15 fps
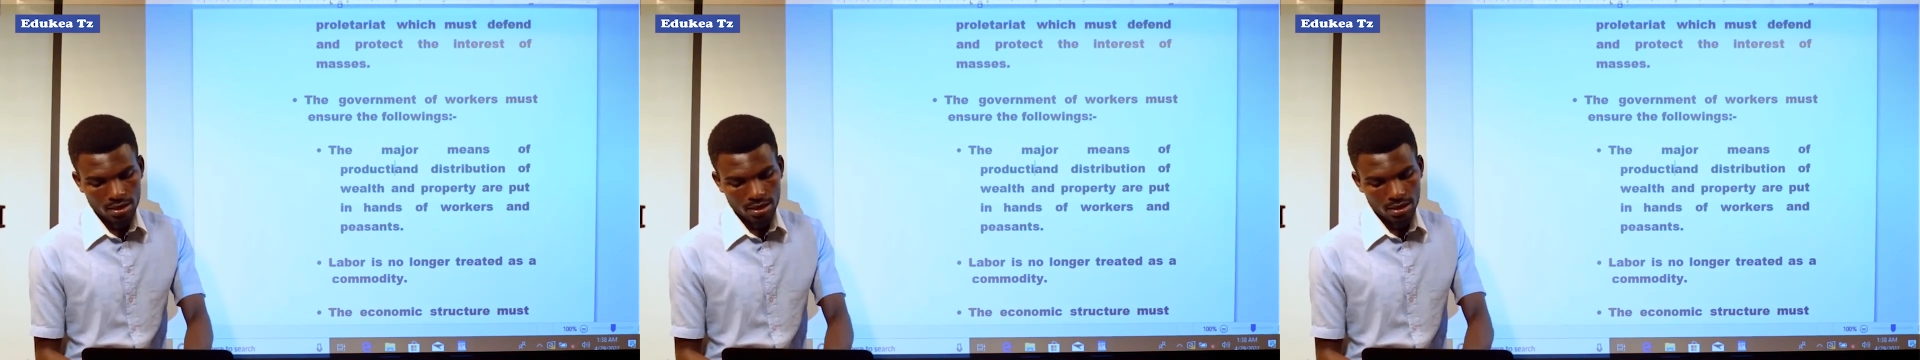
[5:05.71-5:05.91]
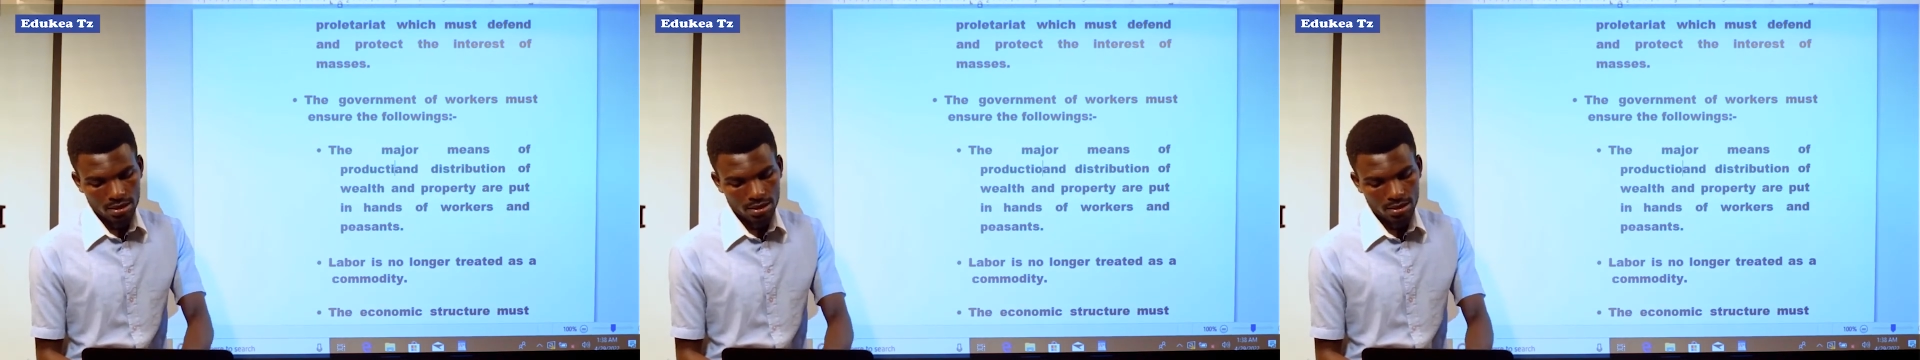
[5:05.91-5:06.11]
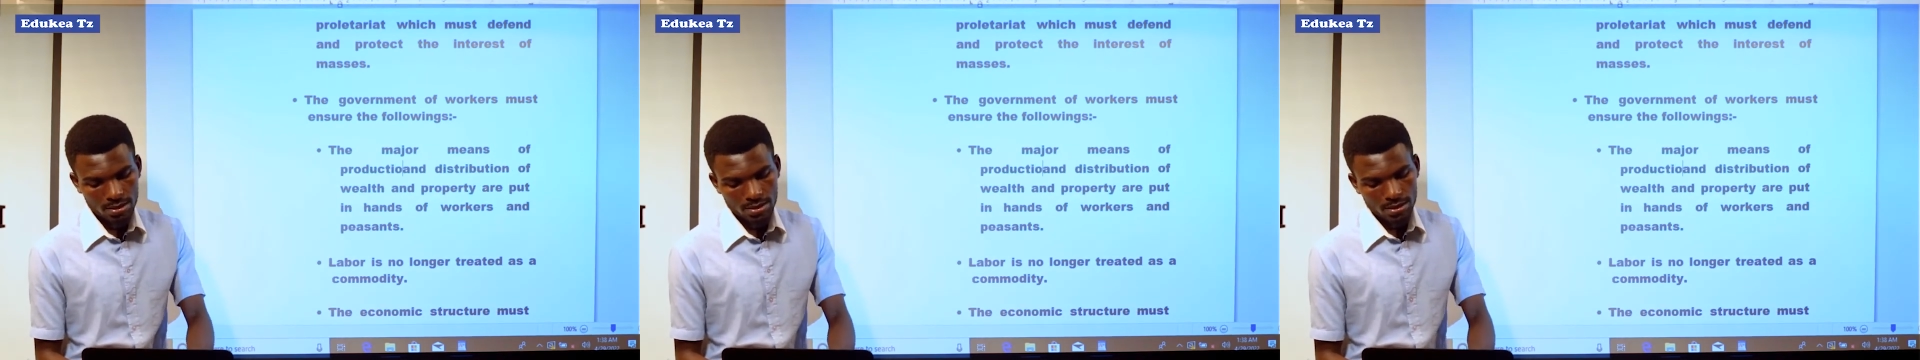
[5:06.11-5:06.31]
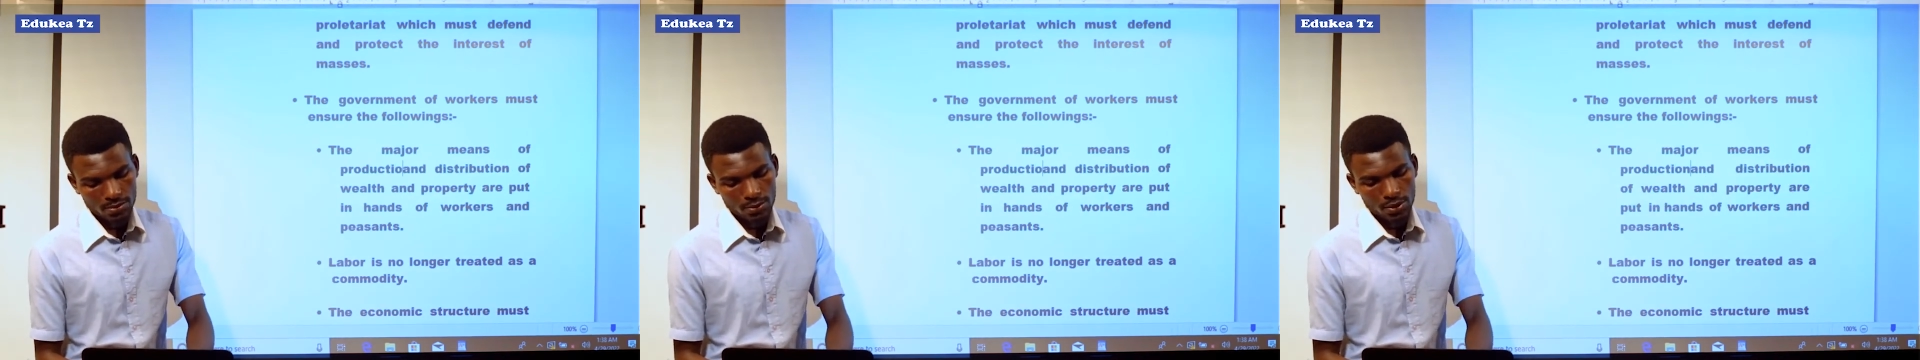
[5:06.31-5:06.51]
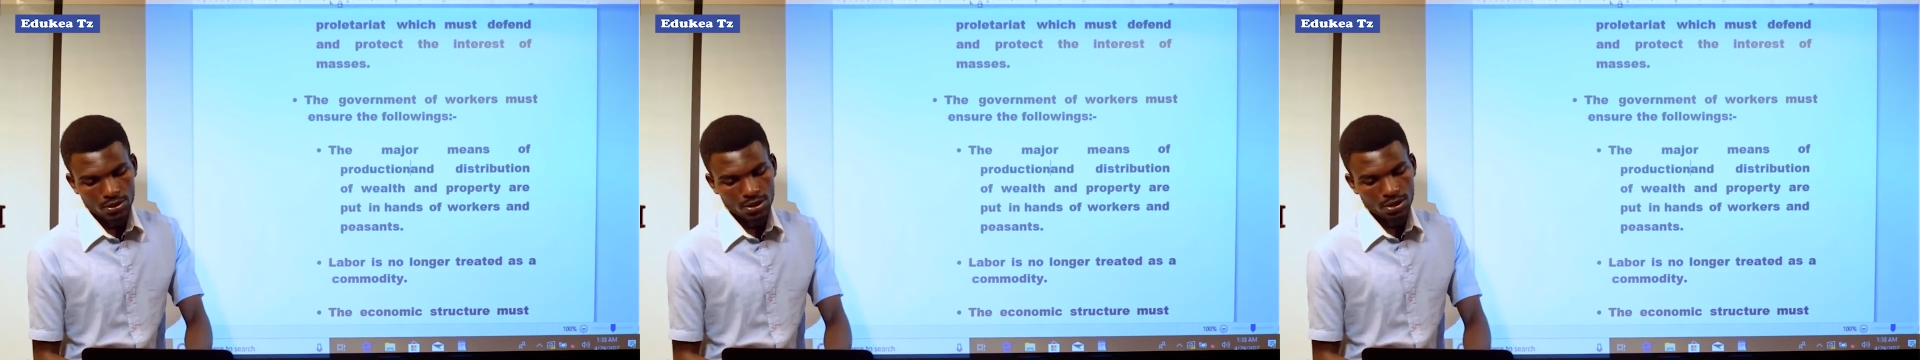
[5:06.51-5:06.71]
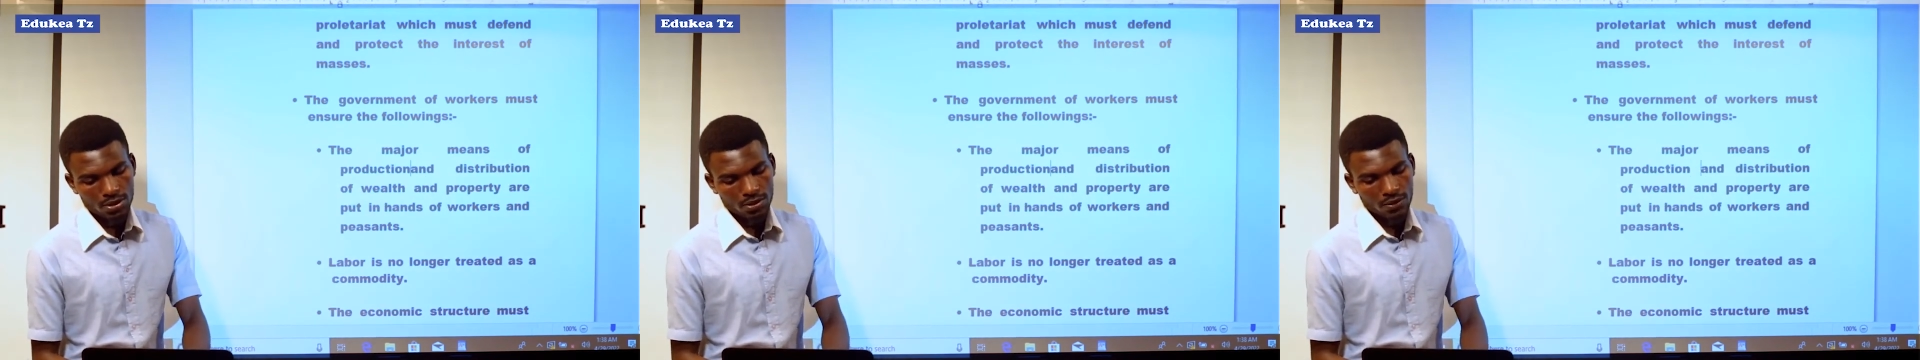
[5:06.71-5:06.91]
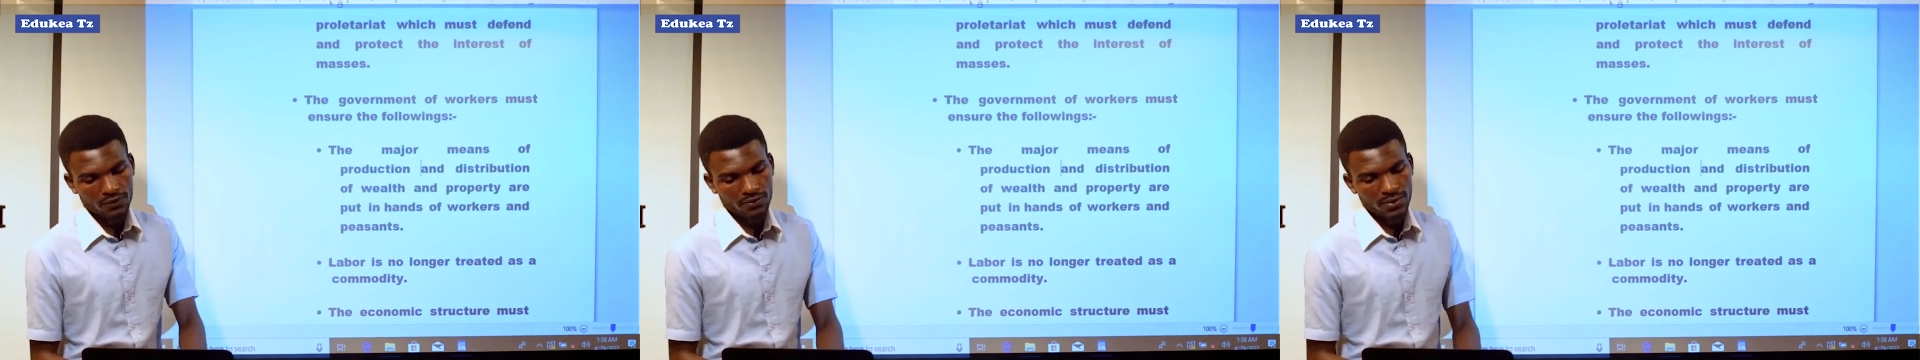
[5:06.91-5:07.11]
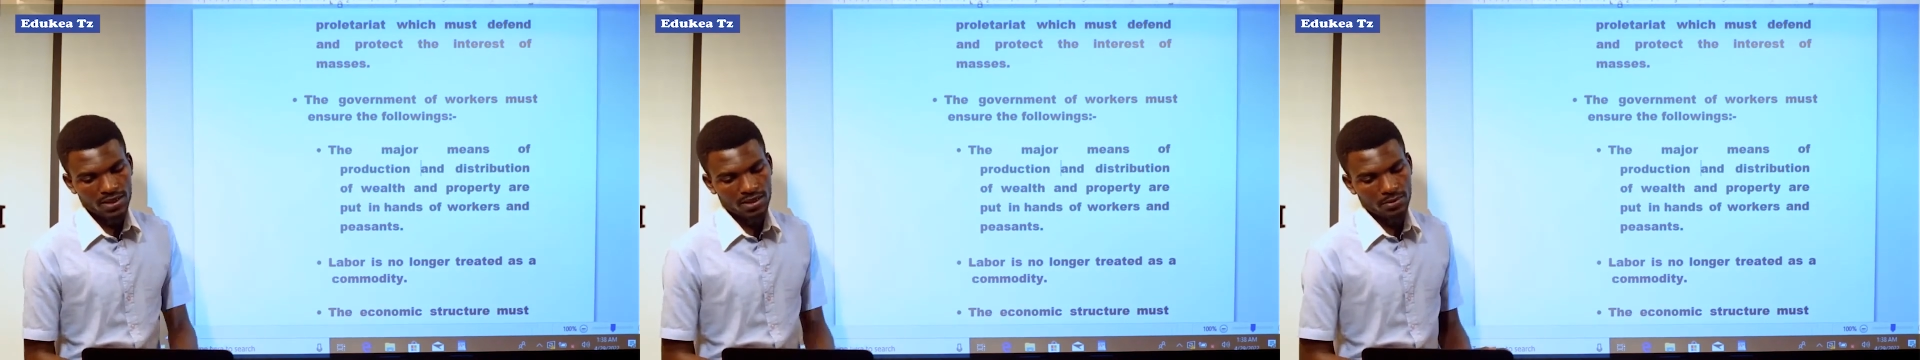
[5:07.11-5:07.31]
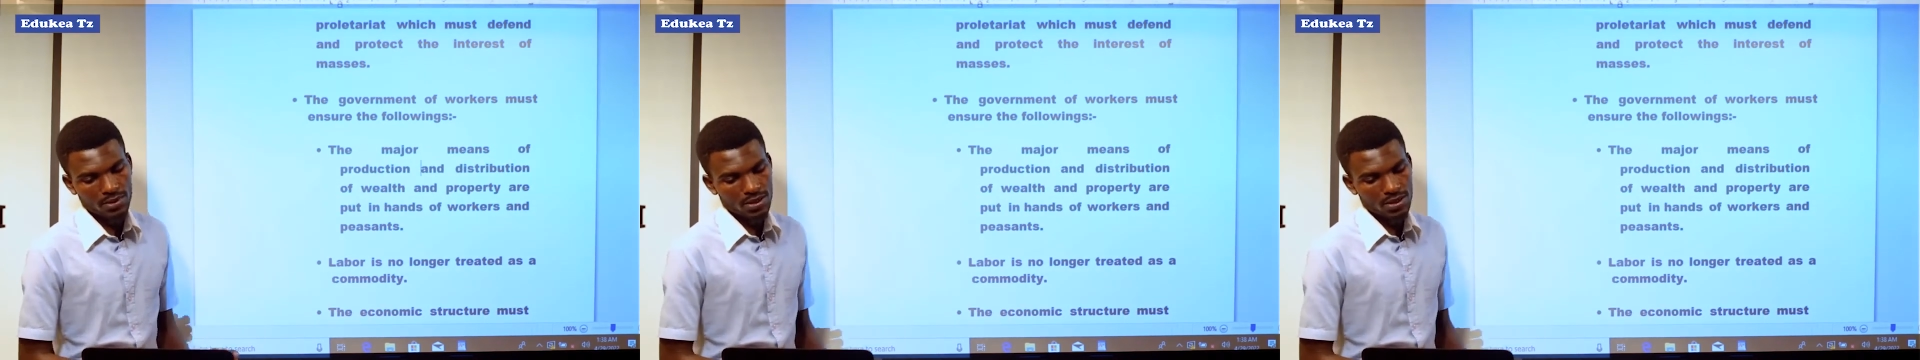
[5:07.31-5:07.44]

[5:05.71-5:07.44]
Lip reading: and distribution of major